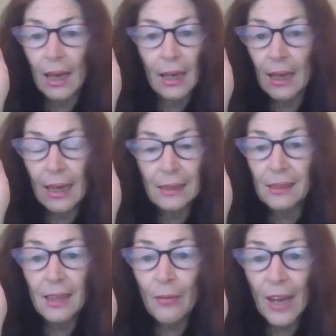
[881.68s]
He's
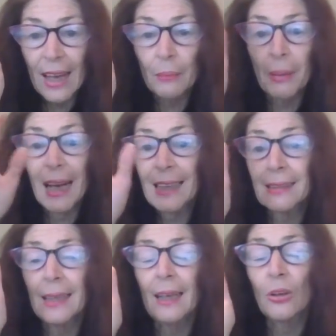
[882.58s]
never had a
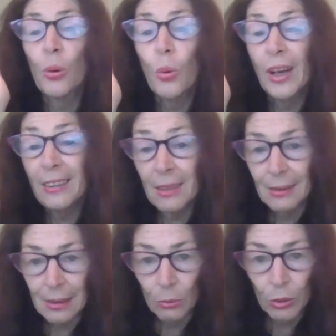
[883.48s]
passing
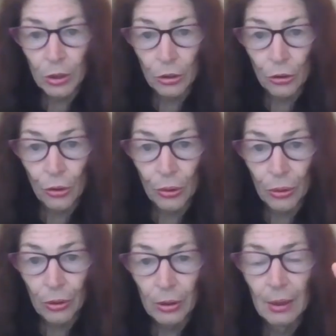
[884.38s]
acquaintance with the truth.
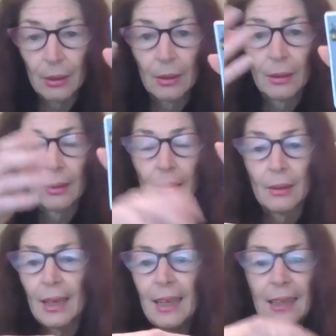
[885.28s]

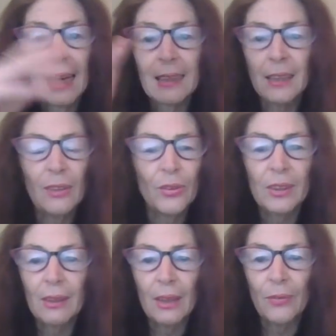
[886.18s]
He can't
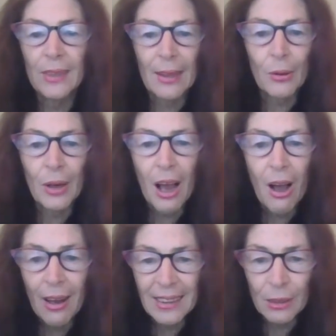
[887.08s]
even give his own
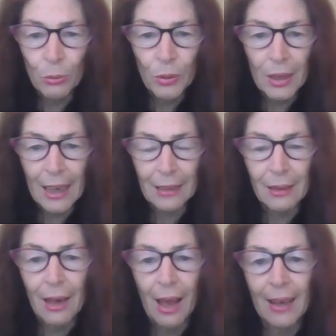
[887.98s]
height without
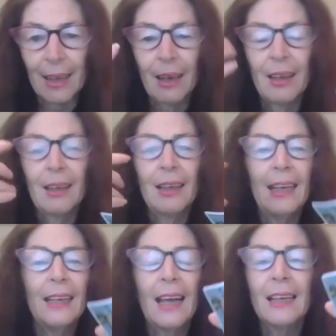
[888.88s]
lying.
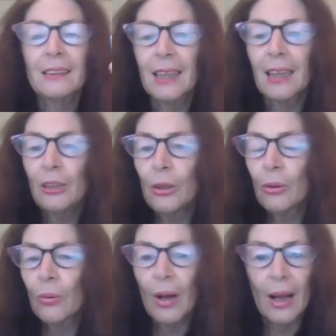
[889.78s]
He can't tell
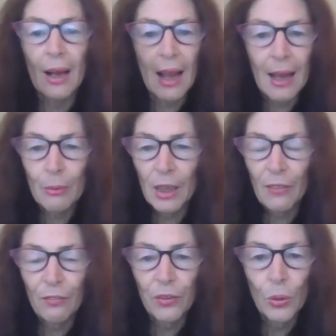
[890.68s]
you how many
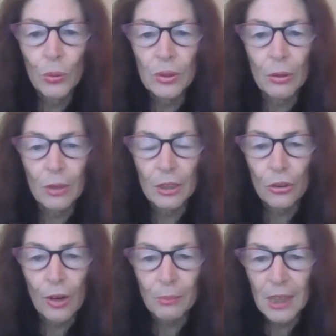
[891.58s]
floors are in
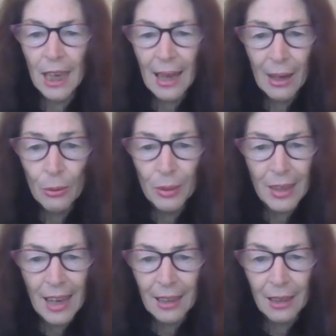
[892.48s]
Trump Tower
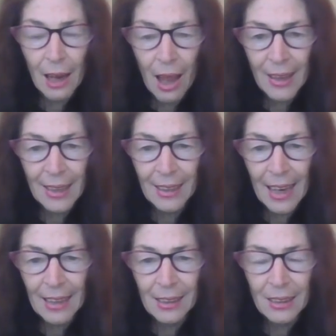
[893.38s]
without lying and
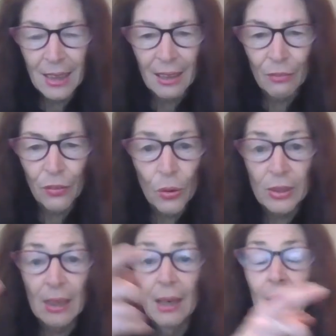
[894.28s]
adding 10
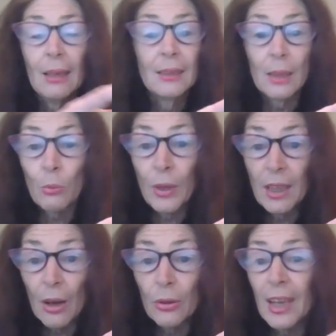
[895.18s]
floors. So we
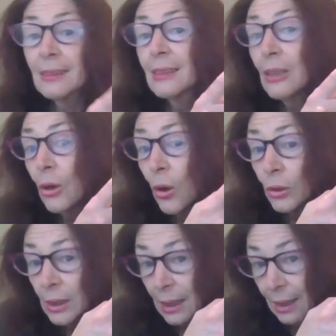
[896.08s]
know that's
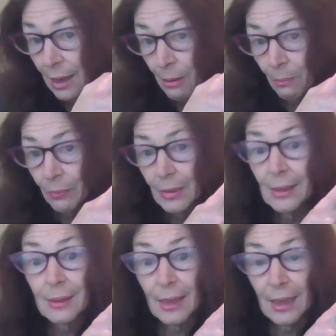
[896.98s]
not him
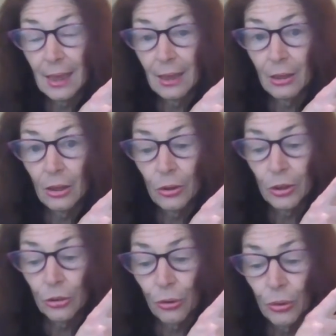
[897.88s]
seeking the
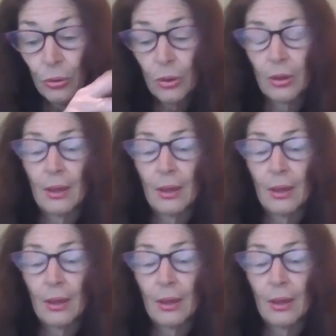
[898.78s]
truth.